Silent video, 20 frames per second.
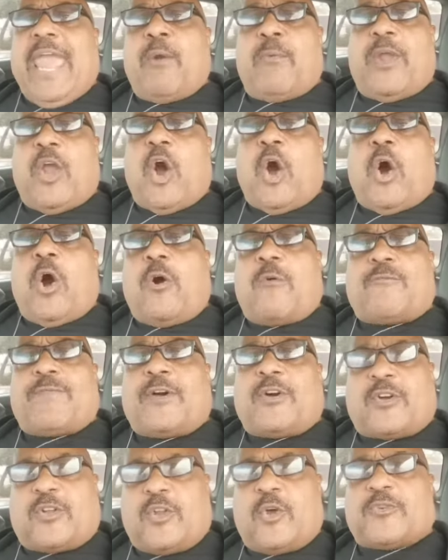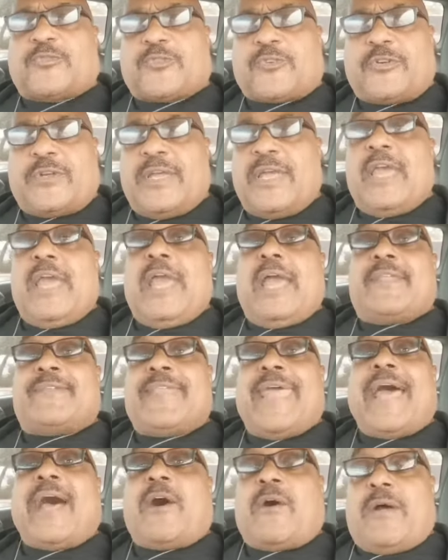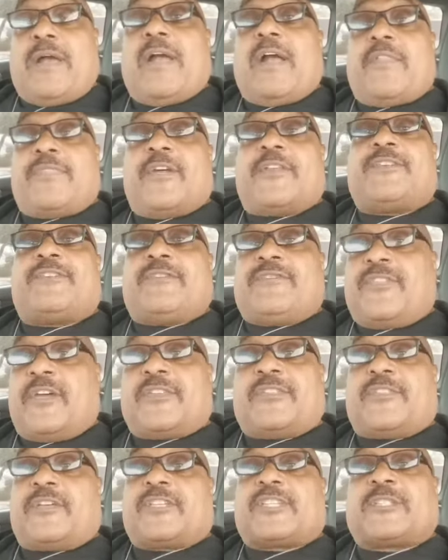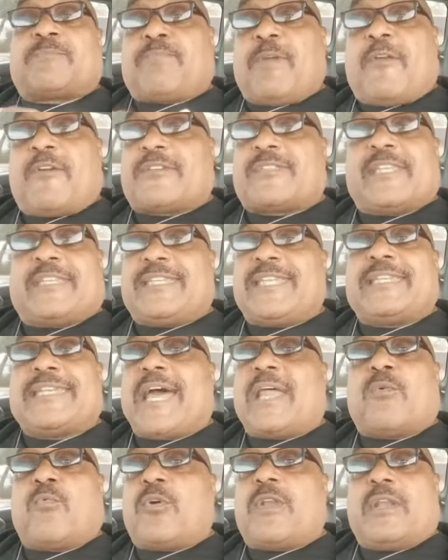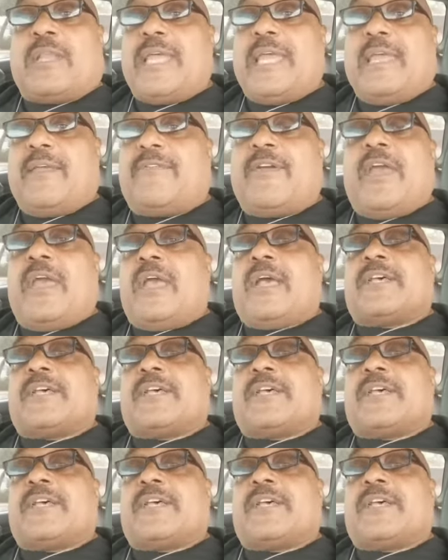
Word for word: and we all felt closer? Now the the, the spirits that did not want to leave,